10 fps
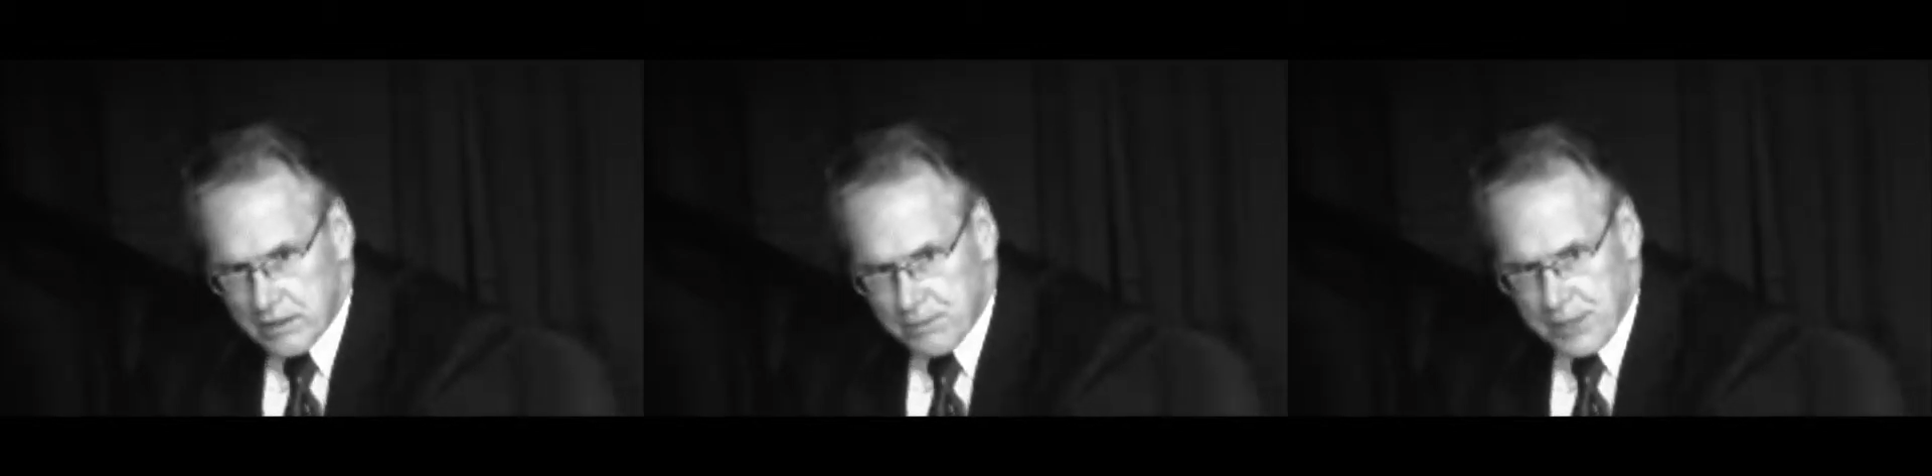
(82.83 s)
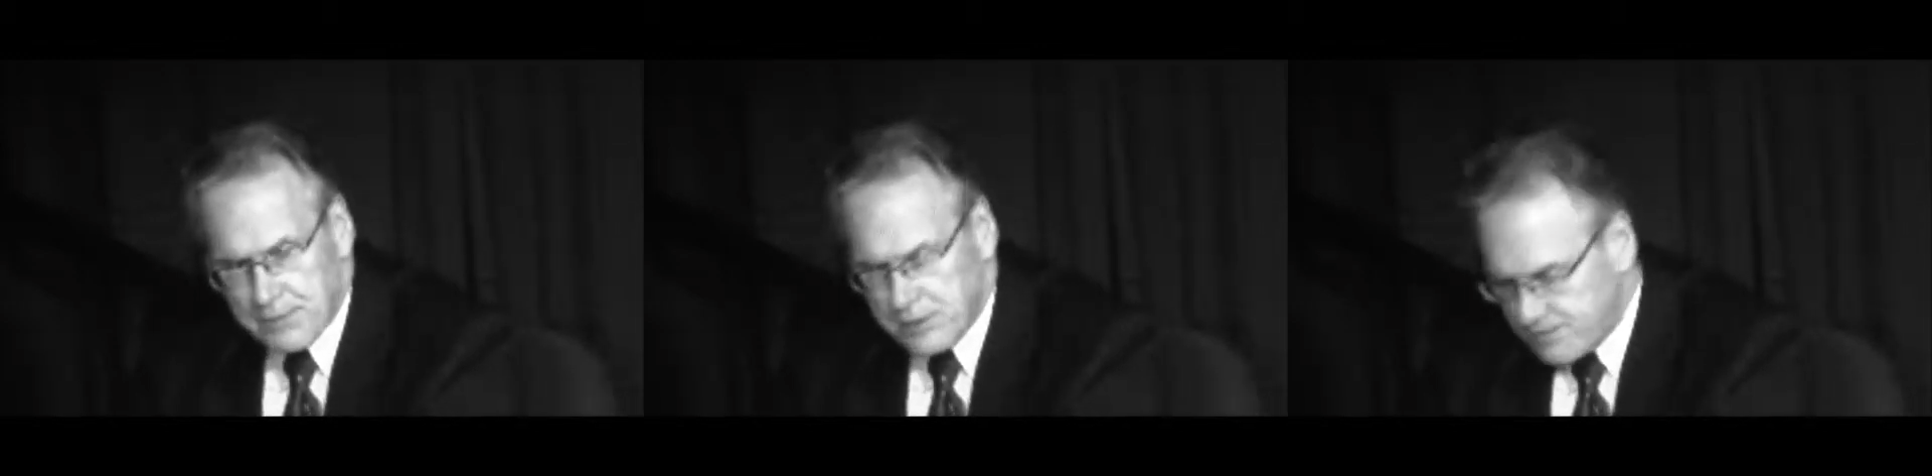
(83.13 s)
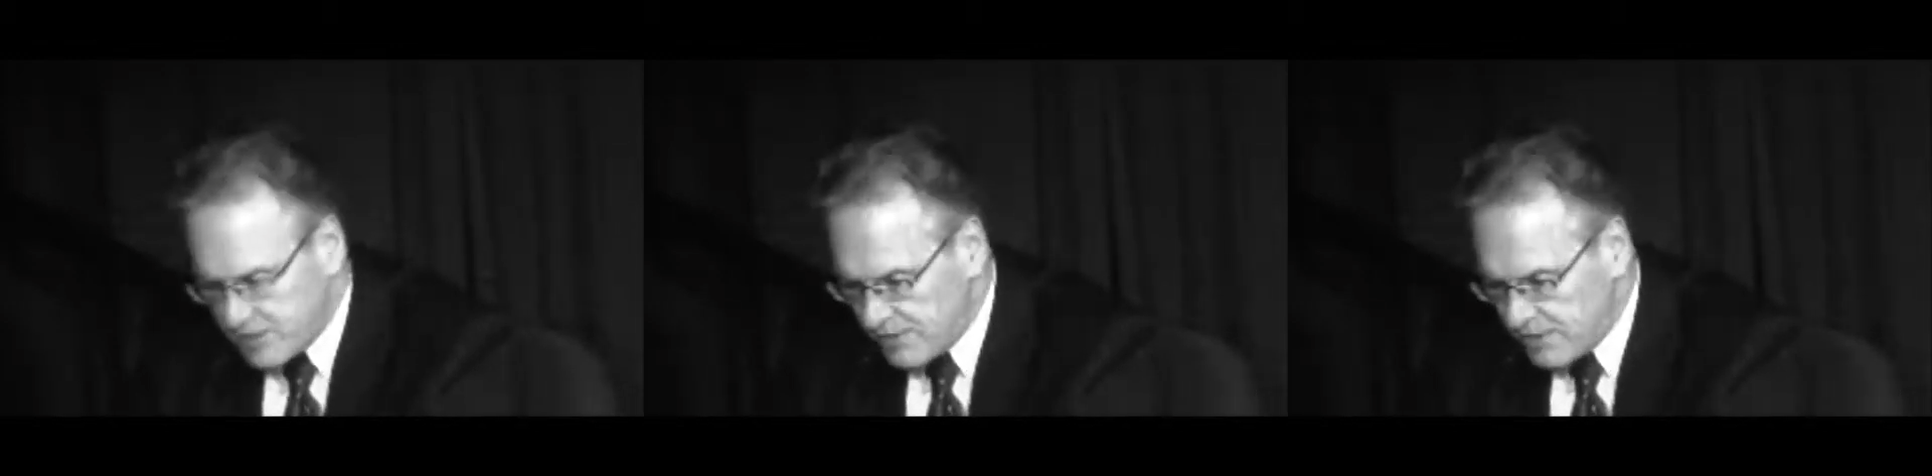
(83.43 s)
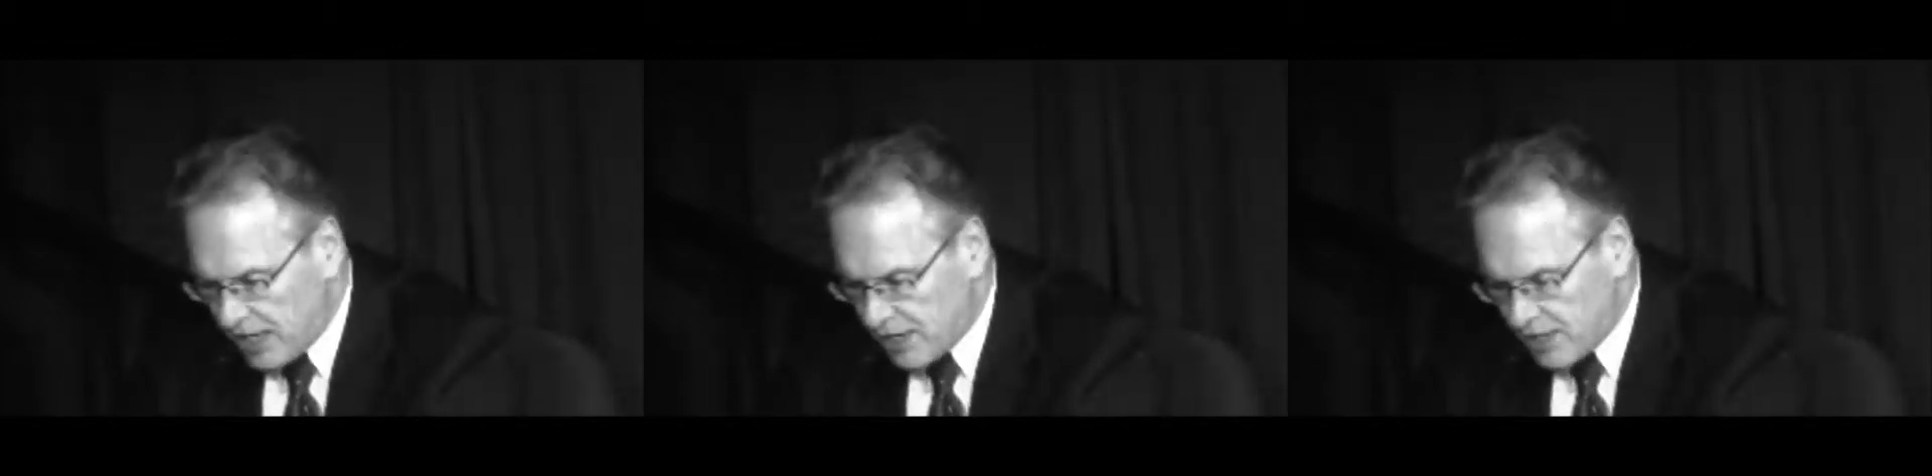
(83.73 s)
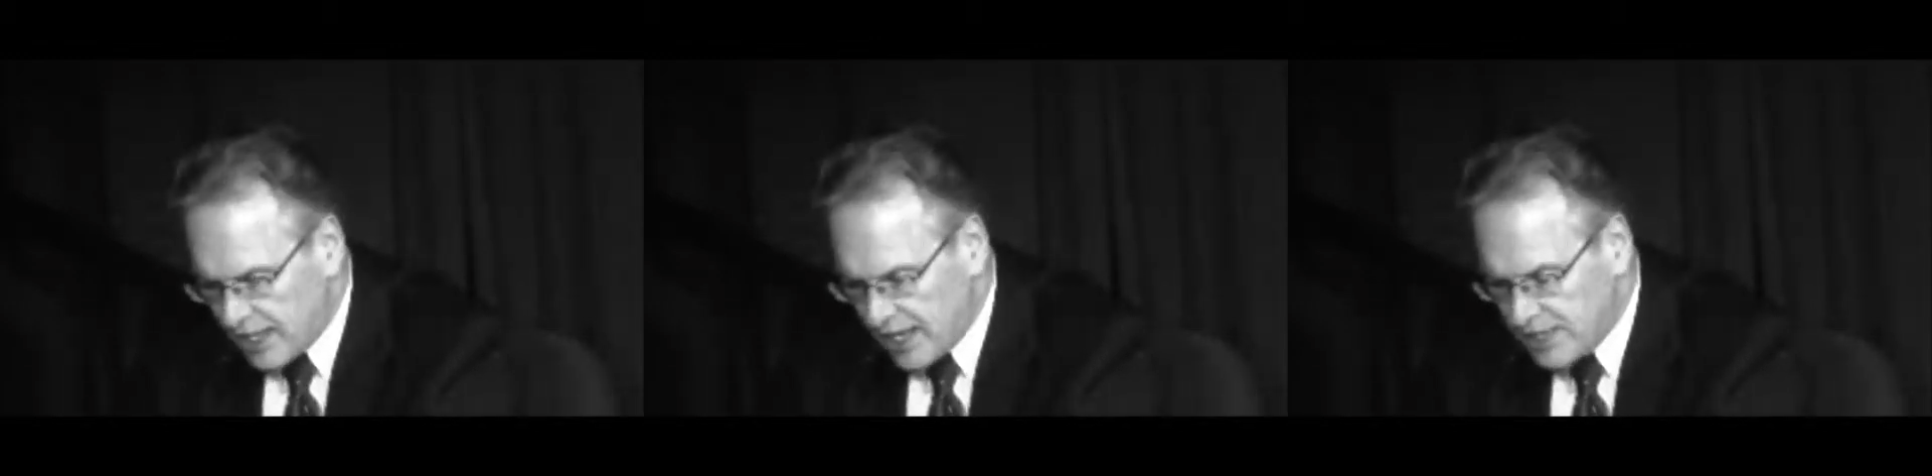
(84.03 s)
The people of
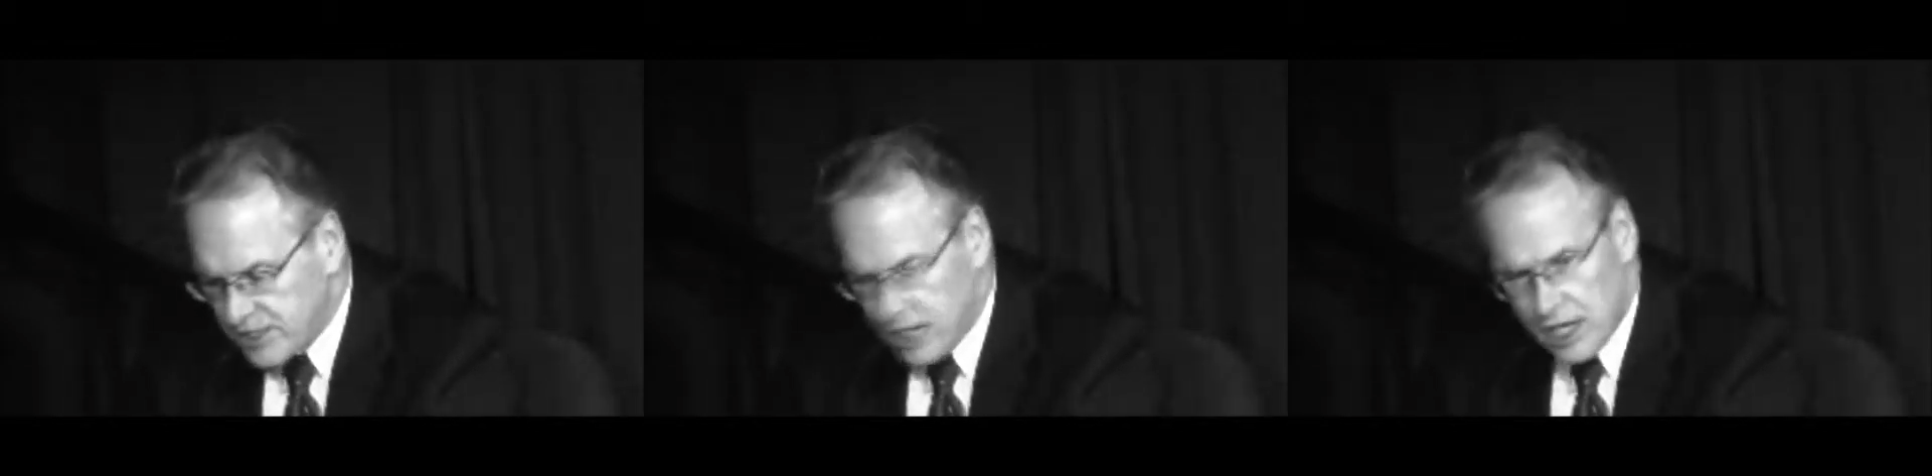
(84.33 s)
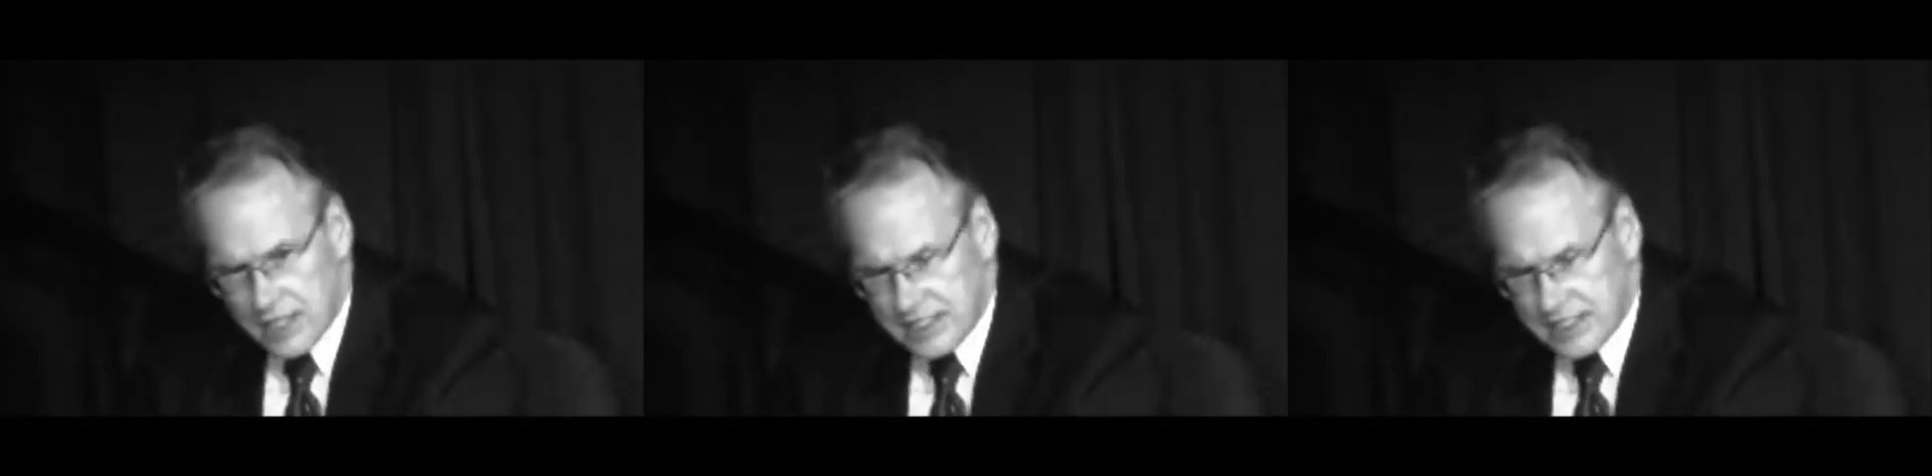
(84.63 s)
TVA are engaged in all